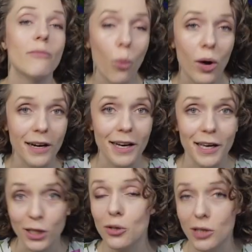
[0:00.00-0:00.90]
work
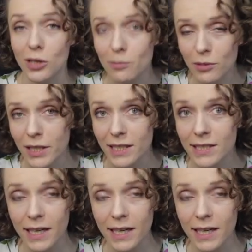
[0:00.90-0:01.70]
into our sprint